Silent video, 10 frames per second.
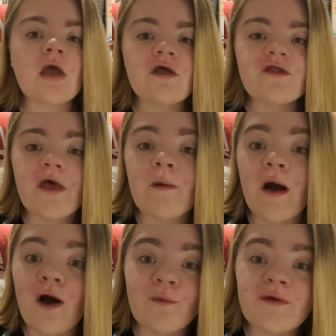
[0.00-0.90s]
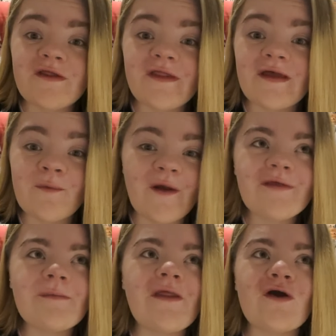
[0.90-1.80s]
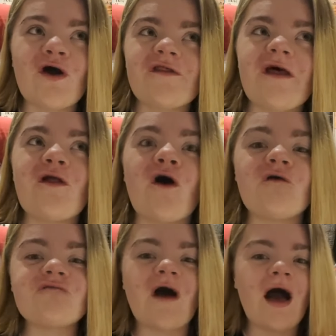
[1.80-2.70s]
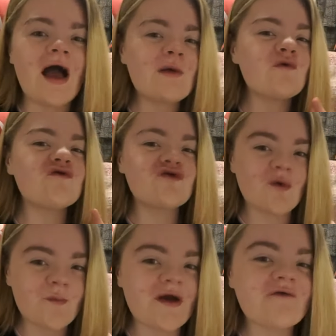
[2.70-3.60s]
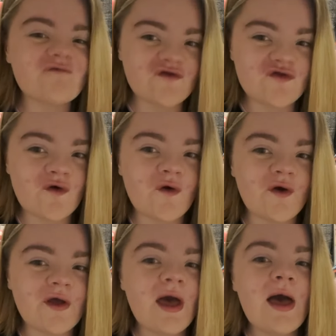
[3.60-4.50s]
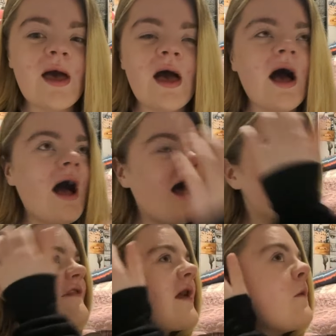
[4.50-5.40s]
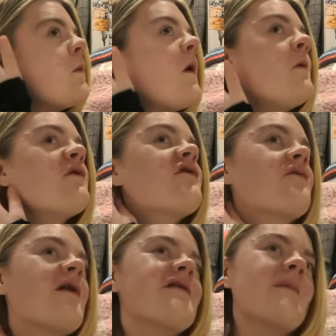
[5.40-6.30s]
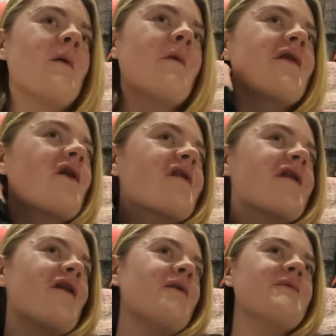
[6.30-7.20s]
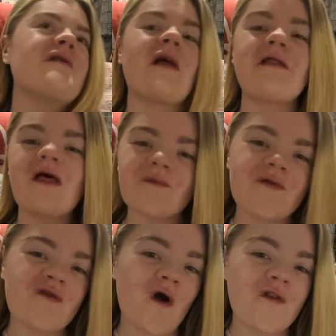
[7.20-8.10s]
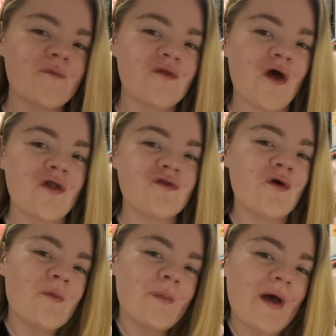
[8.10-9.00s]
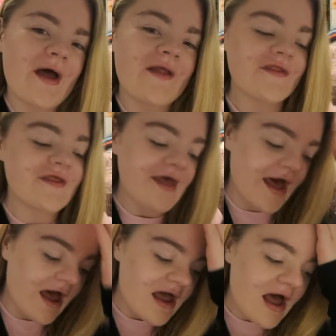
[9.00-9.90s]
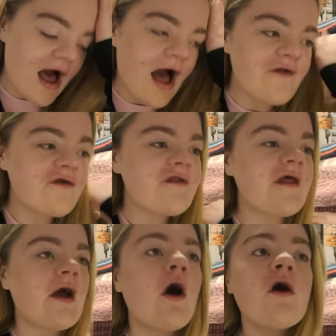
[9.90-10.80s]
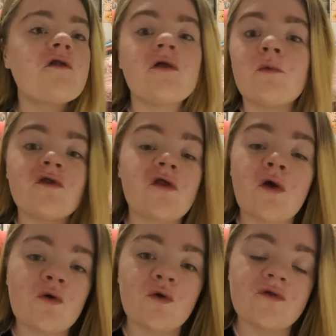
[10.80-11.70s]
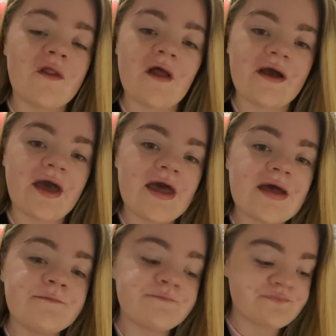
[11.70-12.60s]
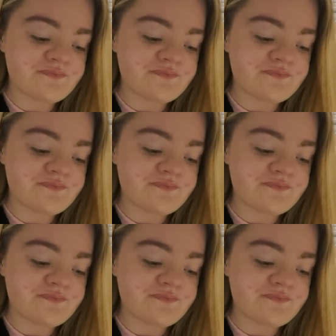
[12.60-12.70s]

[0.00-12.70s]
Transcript: So obviously when Lamela got sent off, I was jumping for joy. And what was strange about when he got sent off is that that's when Tottenham turned up. And yeah, I just think Arsenal was so good in that game.